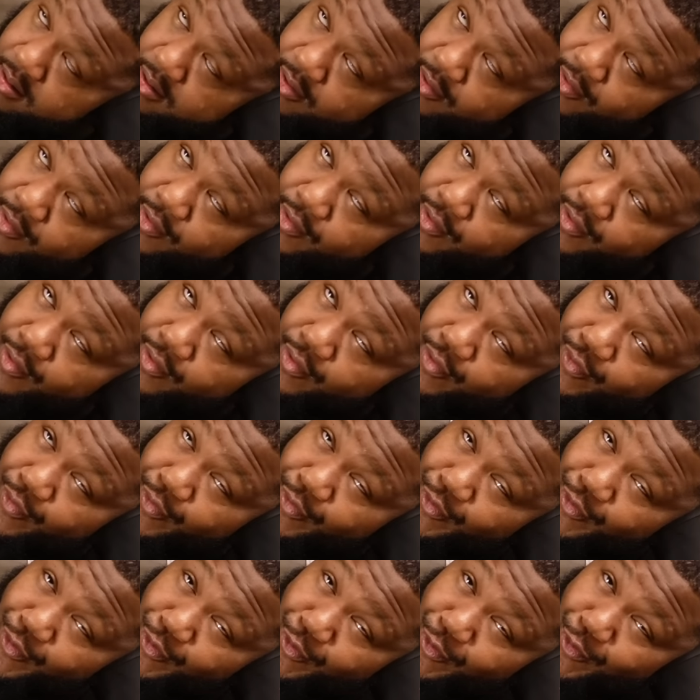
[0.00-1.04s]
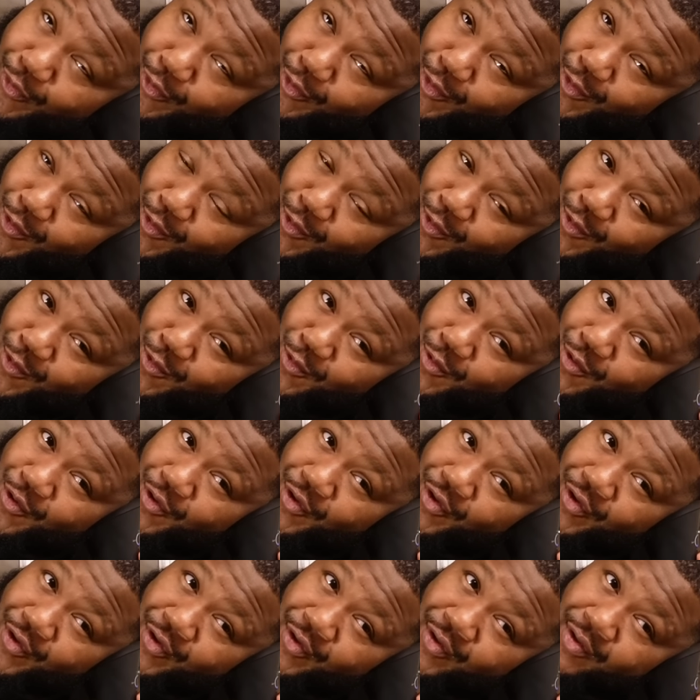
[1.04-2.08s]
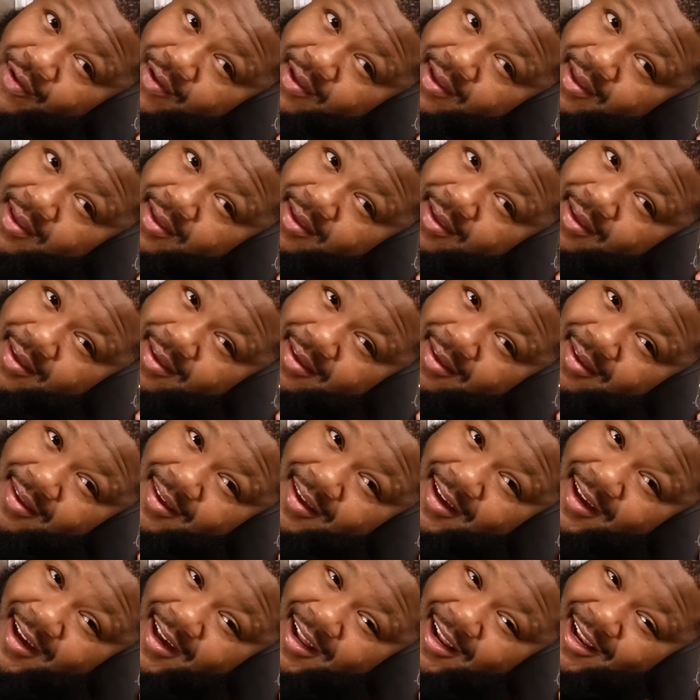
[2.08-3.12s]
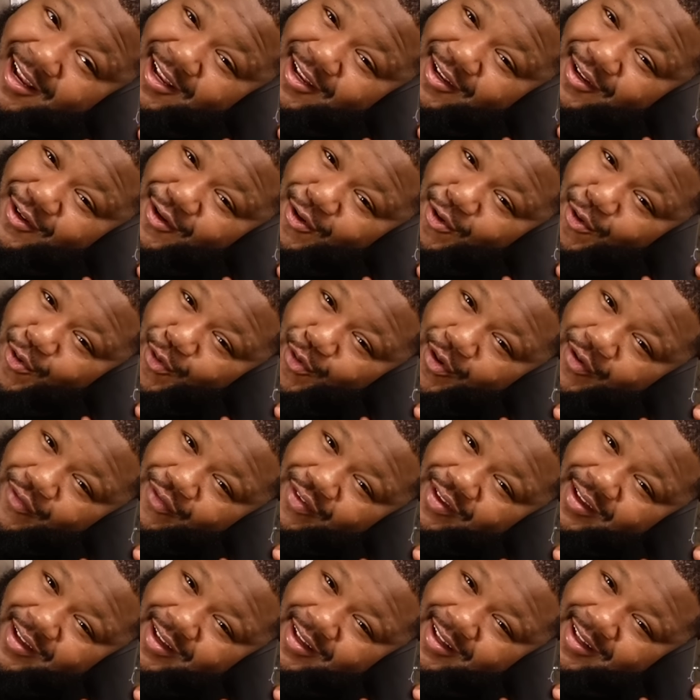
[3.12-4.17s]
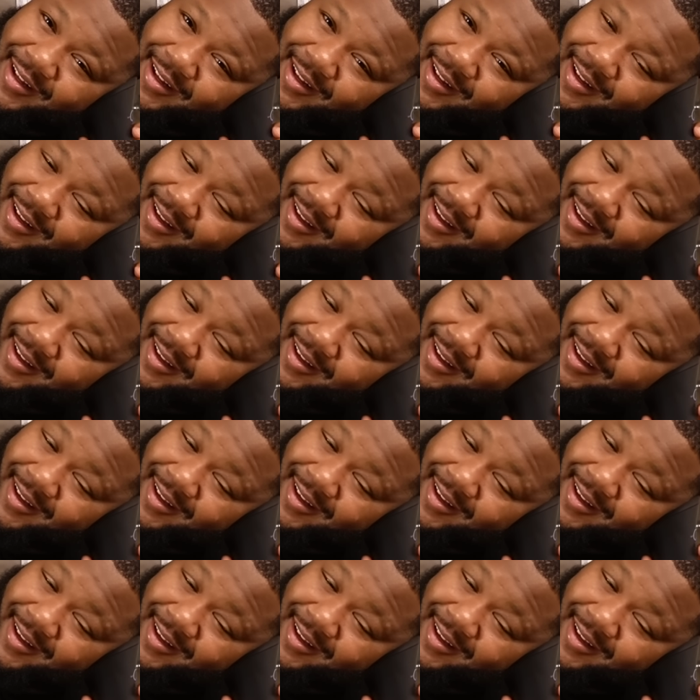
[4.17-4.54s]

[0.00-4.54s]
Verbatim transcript: Ooh. It got a little quiver.